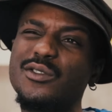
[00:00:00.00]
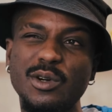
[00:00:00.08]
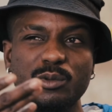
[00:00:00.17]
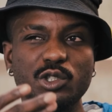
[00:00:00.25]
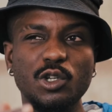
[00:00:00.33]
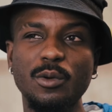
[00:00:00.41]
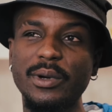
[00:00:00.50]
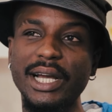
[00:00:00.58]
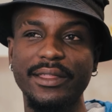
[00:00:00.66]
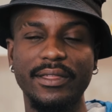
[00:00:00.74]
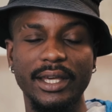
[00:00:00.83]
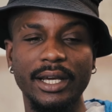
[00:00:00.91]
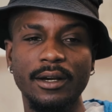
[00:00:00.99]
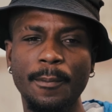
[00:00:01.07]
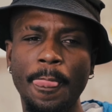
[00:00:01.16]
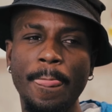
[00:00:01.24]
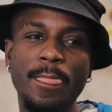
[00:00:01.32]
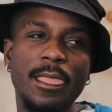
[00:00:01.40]
from Joburg, I think.
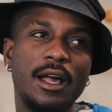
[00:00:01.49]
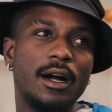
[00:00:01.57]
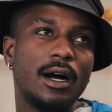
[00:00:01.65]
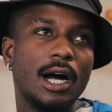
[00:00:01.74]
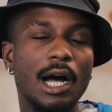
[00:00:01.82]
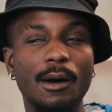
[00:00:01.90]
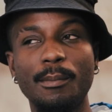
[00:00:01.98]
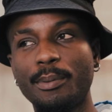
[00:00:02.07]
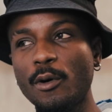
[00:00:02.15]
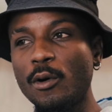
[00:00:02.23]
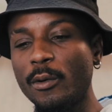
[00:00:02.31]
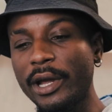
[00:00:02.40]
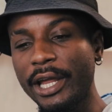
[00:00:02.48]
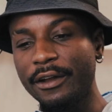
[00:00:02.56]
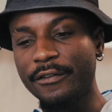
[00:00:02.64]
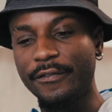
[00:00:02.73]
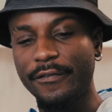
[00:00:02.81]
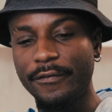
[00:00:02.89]

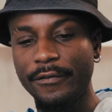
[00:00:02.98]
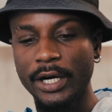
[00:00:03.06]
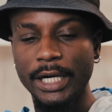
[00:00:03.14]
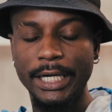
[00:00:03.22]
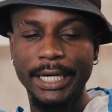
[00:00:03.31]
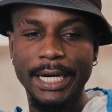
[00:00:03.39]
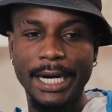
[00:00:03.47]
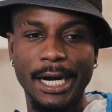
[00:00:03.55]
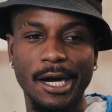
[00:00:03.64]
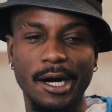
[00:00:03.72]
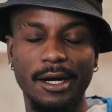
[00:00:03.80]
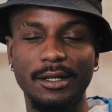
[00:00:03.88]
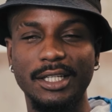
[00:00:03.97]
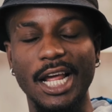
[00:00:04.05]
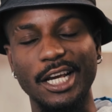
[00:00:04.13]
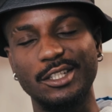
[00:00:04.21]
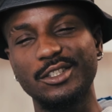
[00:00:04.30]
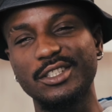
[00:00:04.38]
Mkhobo, I'd like to